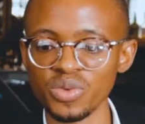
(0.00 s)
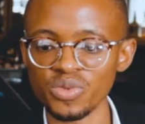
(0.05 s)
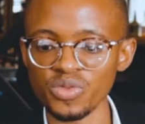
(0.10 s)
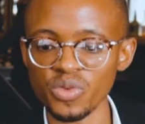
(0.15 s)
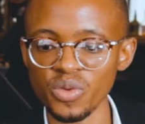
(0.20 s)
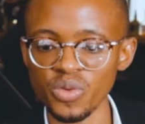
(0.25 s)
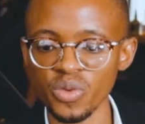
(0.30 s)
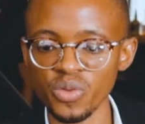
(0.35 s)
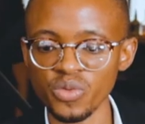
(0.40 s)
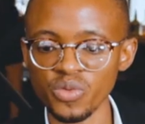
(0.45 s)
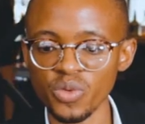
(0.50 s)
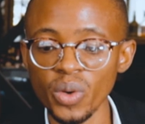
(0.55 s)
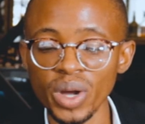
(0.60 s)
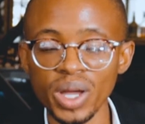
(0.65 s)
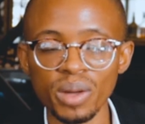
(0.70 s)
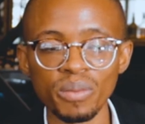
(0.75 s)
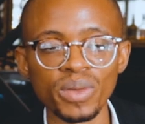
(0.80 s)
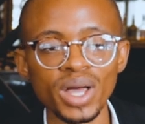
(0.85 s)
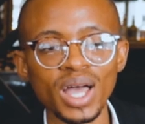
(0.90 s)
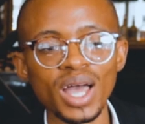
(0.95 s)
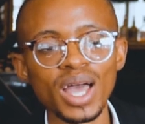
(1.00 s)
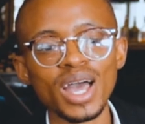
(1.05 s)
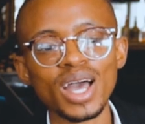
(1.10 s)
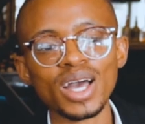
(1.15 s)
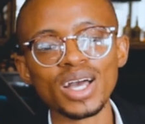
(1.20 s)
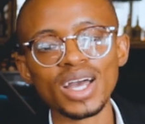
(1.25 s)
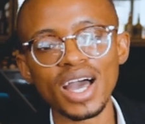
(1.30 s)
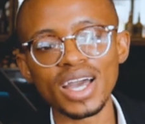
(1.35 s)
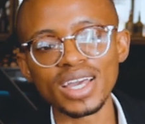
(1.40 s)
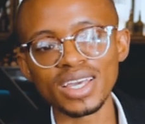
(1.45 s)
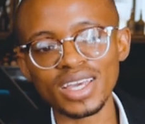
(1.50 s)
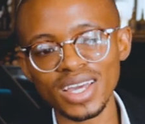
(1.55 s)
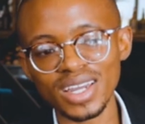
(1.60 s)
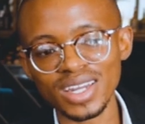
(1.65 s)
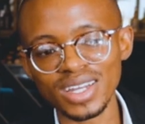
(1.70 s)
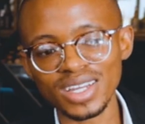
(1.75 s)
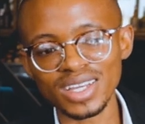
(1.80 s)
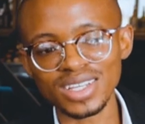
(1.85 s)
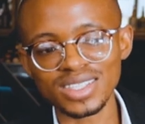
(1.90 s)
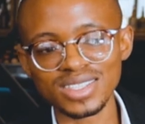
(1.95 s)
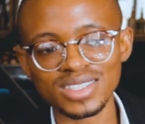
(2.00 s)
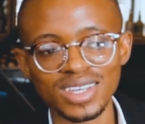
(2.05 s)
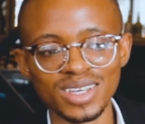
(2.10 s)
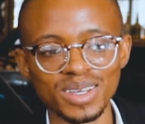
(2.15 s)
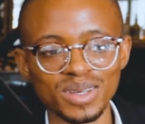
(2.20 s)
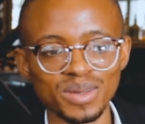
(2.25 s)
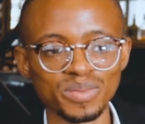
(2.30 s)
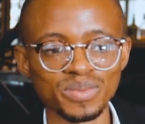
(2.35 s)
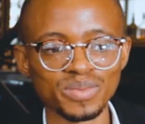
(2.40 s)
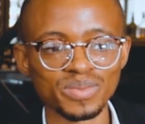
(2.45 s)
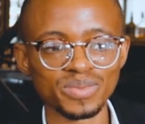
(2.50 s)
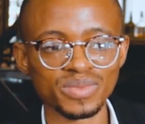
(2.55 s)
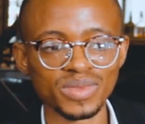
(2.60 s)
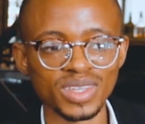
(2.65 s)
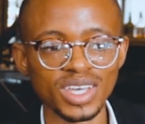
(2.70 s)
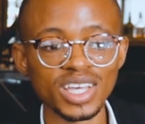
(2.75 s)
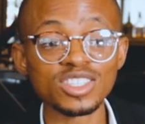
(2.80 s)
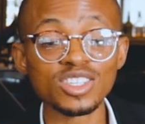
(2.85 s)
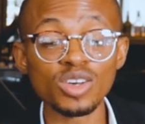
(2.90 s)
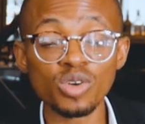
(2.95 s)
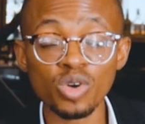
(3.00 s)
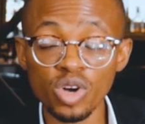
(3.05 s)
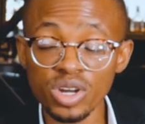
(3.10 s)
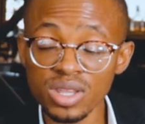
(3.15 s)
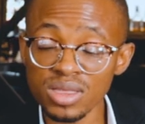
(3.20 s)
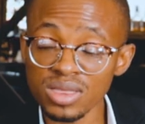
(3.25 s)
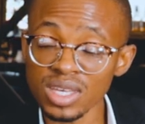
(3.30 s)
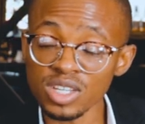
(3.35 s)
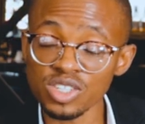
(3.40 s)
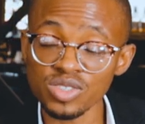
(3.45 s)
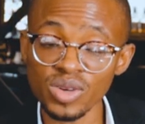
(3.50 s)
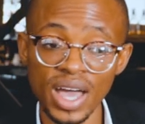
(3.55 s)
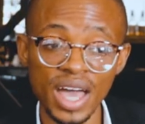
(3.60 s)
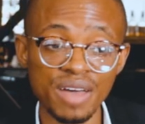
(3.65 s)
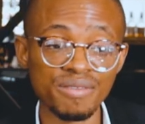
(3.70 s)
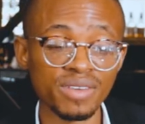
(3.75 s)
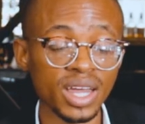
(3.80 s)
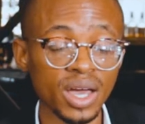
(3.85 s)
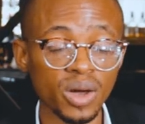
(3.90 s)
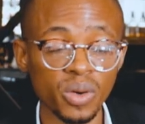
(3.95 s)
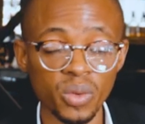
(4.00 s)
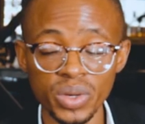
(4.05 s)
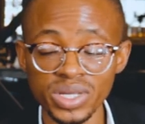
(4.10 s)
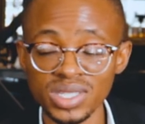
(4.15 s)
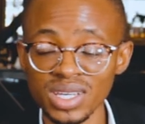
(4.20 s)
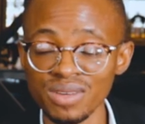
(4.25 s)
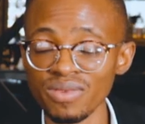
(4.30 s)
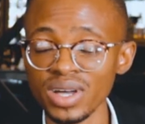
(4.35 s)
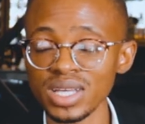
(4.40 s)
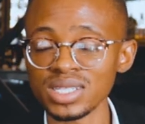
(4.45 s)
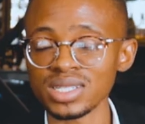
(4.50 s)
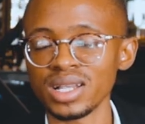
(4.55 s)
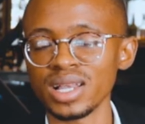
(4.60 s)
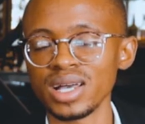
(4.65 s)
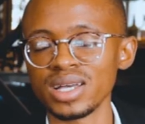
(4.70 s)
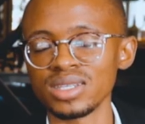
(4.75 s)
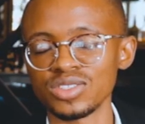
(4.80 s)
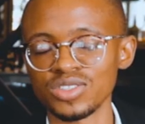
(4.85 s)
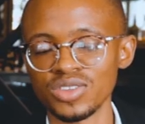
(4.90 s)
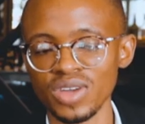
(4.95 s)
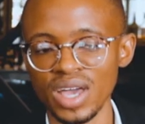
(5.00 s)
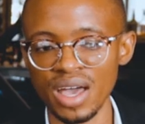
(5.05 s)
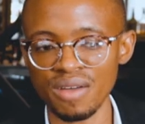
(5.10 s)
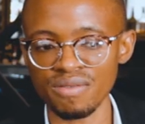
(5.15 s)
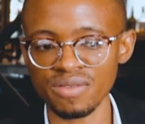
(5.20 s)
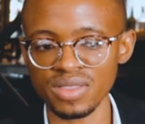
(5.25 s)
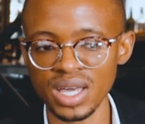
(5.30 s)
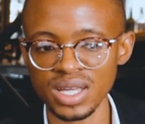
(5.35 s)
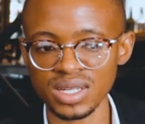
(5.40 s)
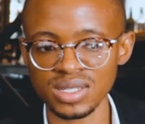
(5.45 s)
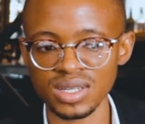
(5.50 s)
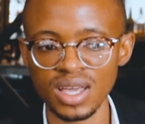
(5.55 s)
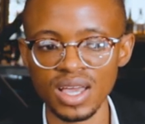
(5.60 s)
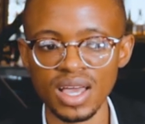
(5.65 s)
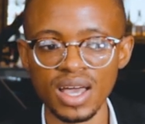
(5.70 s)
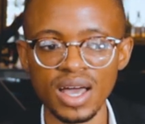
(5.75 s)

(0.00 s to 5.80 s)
for, for, for him. Again, it's a um, it's a good thing to have, and I always advise clients to have that.